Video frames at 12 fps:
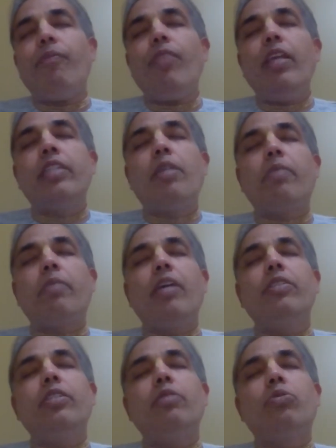
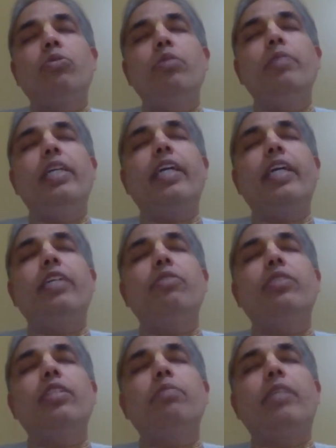Sometimes it could be
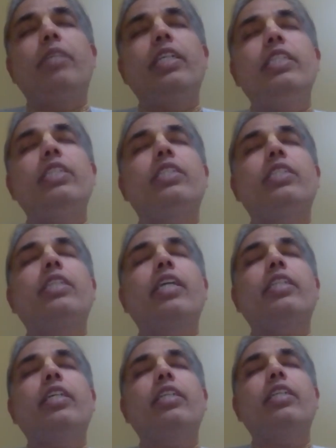negative thing, but he is
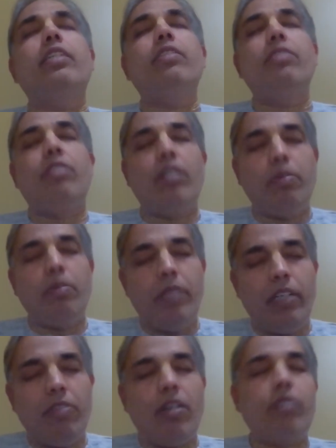instructing. Don't be
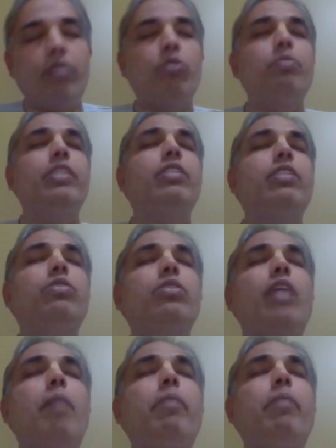involved too much into
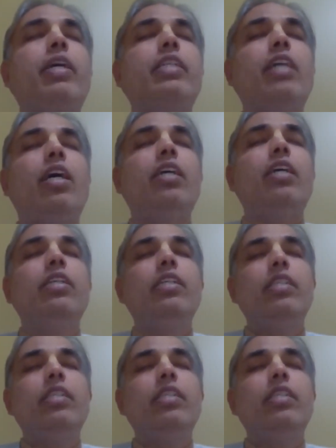Gramya Katha.